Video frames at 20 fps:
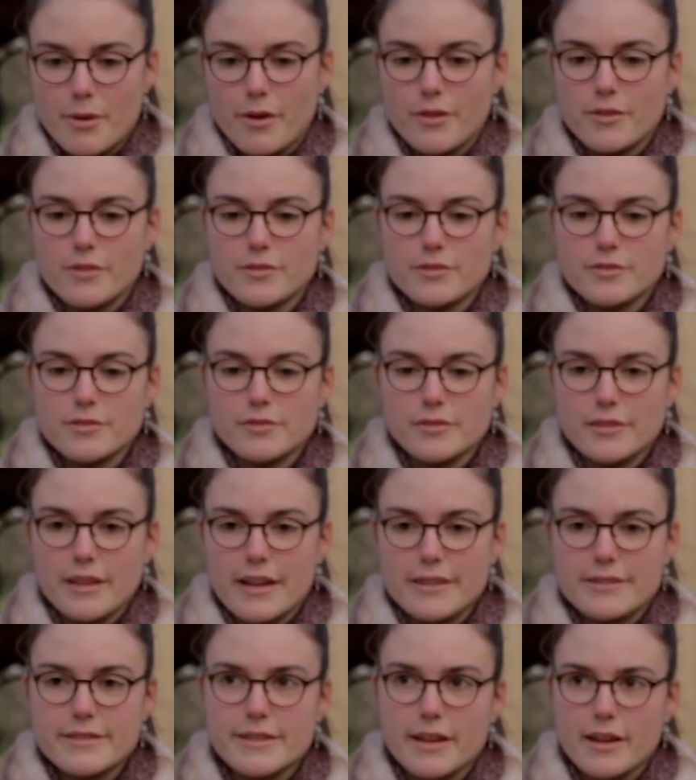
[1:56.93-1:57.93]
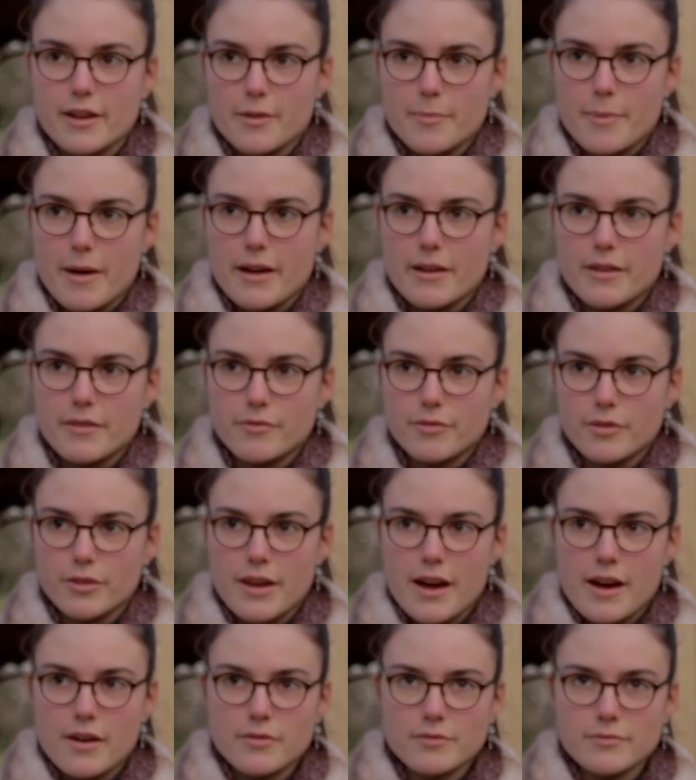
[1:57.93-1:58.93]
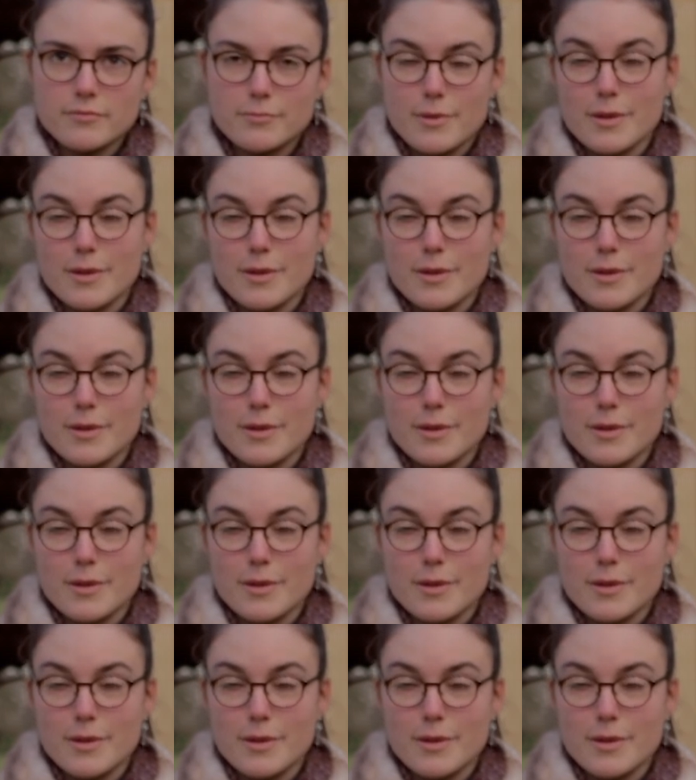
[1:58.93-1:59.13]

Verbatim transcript: not that scared about it for now.